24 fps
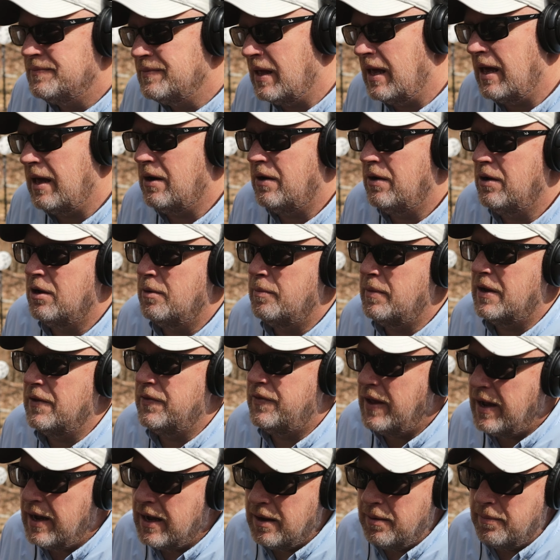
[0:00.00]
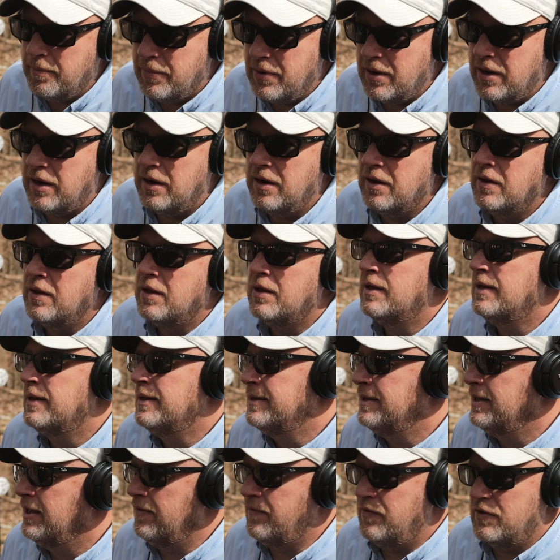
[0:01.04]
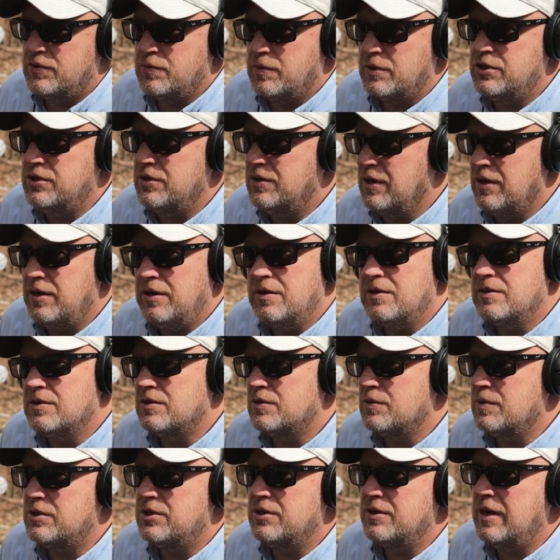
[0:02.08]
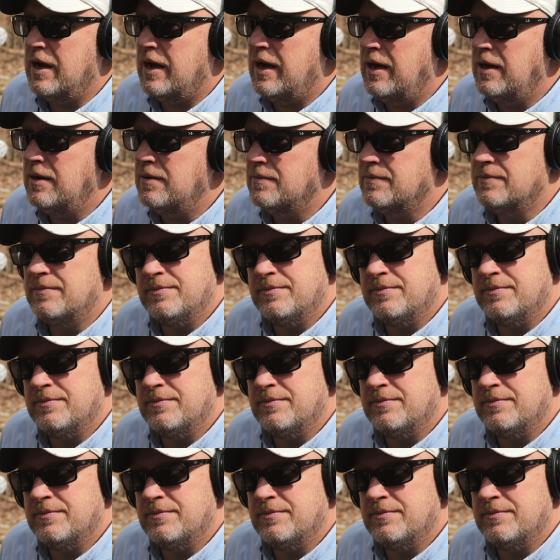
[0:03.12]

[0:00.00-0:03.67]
I don't know about that. But if it's what you can use, it's what you got.